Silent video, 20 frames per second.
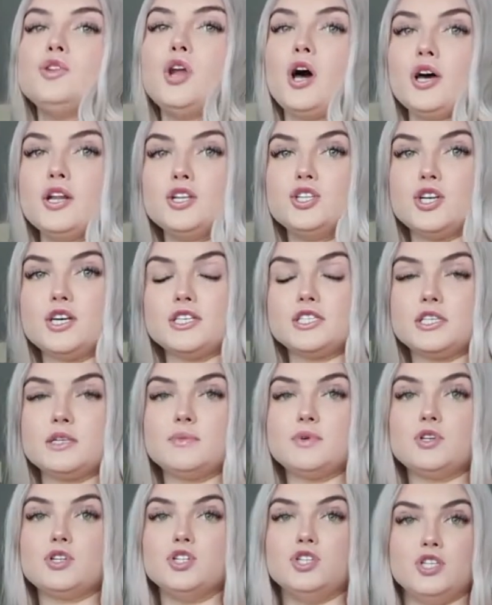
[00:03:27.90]
not
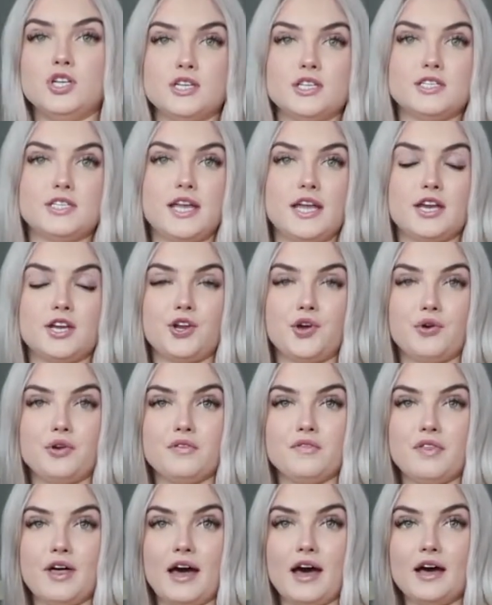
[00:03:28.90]
adjustable, just take note
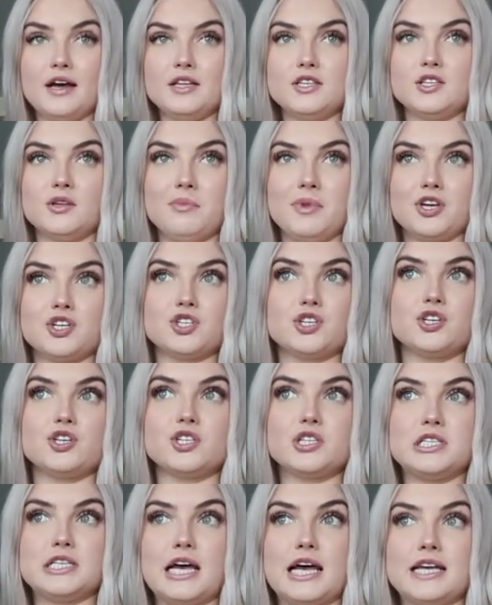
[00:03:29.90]
of that. So make sure
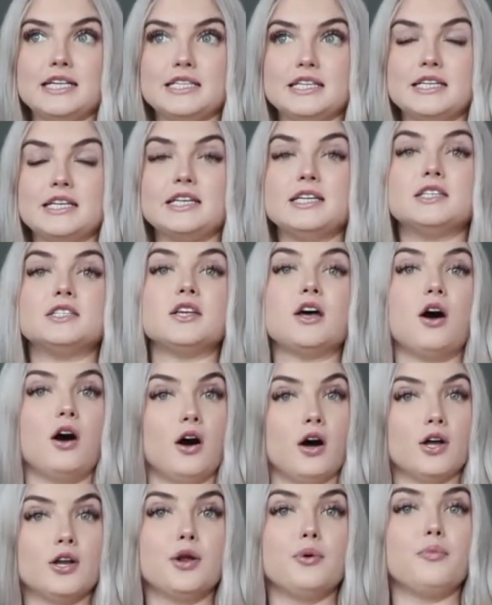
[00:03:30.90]
your sizing is
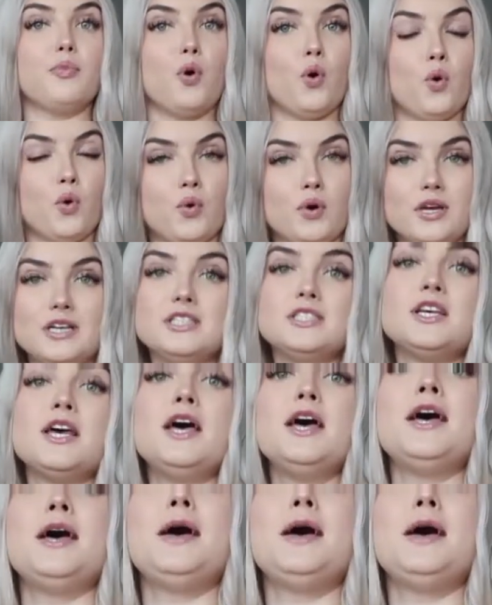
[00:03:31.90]
on point.